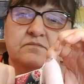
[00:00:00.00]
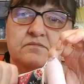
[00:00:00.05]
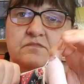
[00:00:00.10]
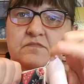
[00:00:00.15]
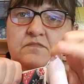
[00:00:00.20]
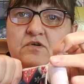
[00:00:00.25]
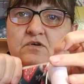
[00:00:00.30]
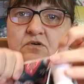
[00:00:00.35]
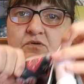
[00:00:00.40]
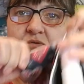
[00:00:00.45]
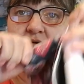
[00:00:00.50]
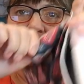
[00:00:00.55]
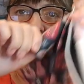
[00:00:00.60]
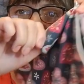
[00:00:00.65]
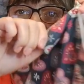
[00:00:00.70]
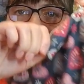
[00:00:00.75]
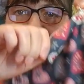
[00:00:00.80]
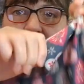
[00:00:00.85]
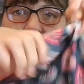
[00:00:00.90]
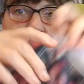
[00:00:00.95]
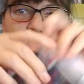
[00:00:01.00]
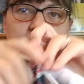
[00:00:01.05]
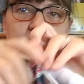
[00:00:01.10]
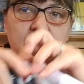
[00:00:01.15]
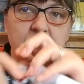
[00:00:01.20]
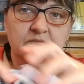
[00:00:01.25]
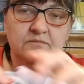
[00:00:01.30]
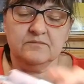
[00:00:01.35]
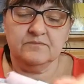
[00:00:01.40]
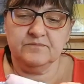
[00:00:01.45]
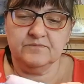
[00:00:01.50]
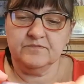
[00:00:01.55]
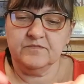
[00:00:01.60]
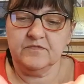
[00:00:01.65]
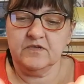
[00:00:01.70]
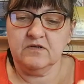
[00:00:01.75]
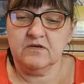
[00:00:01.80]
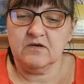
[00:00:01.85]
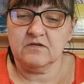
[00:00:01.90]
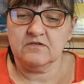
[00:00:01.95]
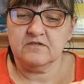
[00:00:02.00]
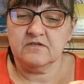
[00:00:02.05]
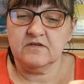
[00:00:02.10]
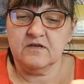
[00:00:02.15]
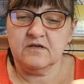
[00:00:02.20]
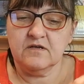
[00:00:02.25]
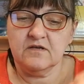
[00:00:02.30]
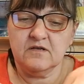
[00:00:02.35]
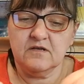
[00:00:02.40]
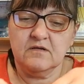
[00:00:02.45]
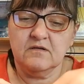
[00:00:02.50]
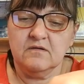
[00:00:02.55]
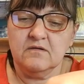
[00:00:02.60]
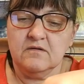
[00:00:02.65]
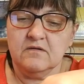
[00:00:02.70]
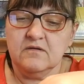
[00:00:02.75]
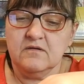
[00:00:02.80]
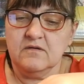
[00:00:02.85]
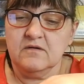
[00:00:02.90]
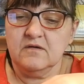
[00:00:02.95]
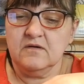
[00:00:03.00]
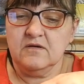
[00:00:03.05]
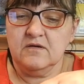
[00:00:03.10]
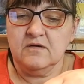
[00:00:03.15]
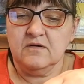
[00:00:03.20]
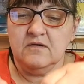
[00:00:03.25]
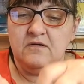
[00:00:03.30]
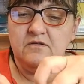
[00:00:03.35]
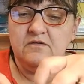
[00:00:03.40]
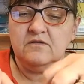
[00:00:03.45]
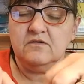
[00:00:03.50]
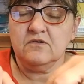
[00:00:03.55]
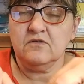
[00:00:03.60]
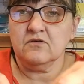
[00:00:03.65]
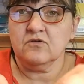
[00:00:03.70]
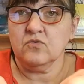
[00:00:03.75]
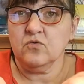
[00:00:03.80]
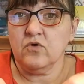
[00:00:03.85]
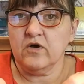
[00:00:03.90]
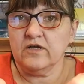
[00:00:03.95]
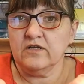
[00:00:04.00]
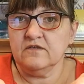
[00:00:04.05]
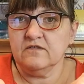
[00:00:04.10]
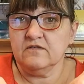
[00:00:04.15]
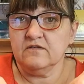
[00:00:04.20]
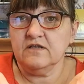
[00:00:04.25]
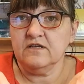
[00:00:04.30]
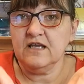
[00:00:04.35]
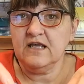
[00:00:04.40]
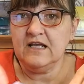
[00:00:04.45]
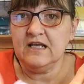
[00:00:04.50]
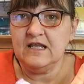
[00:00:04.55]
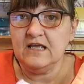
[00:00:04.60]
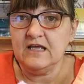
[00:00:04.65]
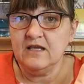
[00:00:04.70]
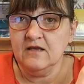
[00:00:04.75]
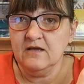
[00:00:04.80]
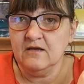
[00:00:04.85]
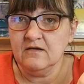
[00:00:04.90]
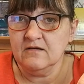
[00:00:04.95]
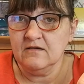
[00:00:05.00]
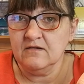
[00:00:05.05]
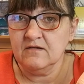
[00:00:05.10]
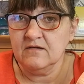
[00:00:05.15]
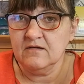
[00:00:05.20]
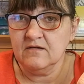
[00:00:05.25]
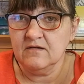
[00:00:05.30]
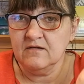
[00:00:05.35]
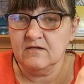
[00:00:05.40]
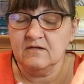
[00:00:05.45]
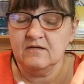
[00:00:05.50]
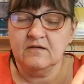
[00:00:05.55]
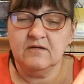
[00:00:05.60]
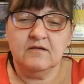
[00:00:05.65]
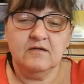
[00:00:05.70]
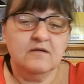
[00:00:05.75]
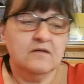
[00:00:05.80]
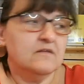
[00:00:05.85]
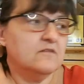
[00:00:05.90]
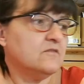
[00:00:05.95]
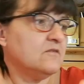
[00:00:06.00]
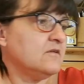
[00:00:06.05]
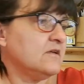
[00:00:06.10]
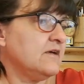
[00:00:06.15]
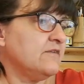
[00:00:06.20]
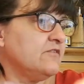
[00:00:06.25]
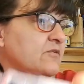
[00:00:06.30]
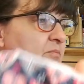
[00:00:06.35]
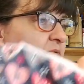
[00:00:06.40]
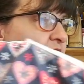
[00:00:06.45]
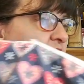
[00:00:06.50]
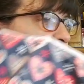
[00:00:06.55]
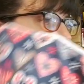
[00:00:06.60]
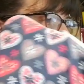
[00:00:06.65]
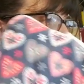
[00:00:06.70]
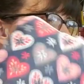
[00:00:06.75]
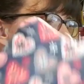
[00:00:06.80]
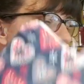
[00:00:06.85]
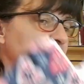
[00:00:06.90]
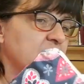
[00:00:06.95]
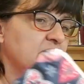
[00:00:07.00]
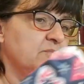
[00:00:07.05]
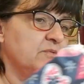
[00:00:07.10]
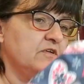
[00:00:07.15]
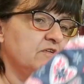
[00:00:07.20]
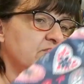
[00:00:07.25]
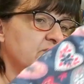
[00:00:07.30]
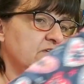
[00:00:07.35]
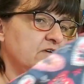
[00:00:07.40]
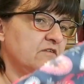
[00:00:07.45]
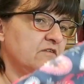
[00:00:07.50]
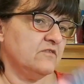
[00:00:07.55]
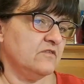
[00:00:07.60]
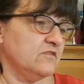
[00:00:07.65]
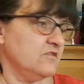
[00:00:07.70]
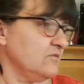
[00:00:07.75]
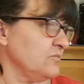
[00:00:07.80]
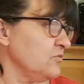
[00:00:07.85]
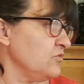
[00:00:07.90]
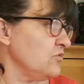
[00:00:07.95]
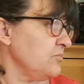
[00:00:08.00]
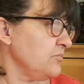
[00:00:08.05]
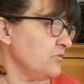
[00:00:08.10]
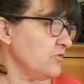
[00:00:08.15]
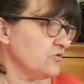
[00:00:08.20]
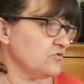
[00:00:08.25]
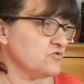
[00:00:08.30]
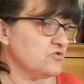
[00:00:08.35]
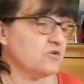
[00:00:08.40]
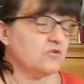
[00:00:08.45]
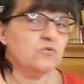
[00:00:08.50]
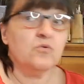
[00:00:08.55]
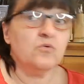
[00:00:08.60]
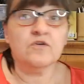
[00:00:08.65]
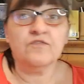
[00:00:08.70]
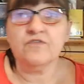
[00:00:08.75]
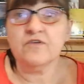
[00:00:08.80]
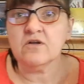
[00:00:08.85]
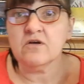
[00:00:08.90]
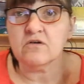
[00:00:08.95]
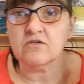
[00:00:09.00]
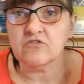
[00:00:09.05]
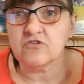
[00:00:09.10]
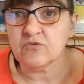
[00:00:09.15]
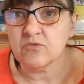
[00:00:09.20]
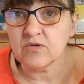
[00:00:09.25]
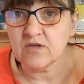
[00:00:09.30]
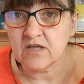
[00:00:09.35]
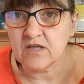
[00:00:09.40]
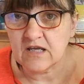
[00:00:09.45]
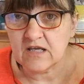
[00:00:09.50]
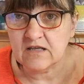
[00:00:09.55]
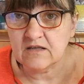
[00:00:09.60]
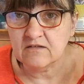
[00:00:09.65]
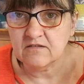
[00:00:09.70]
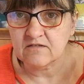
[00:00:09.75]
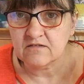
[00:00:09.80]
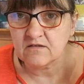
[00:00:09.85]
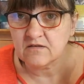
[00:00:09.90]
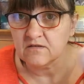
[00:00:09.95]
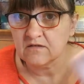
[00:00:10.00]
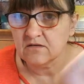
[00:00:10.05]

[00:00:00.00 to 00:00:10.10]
Not quite. Oh, you can't see, can you? So not quite. Nearly. So it'd have to be for a 6x6, so a small project. Or if you're not doing these